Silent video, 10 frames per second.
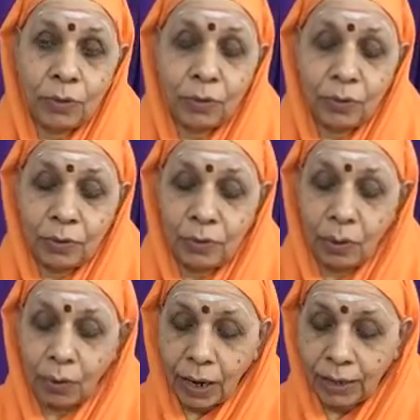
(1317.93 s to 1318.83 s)

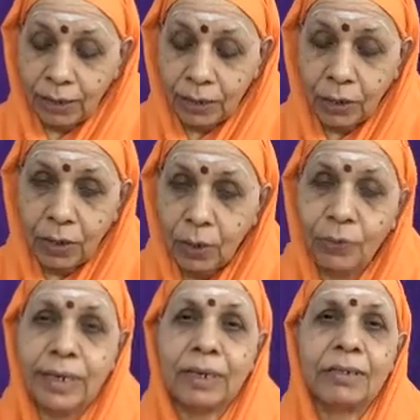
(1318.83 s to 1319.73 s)
Now until
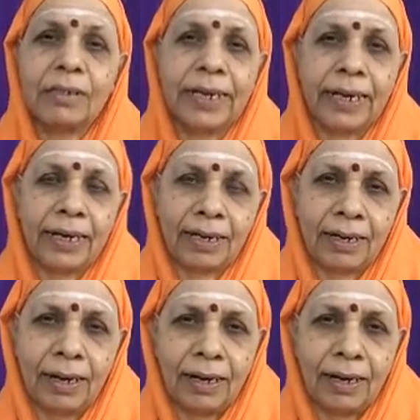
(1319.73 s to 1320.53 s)
now it is there.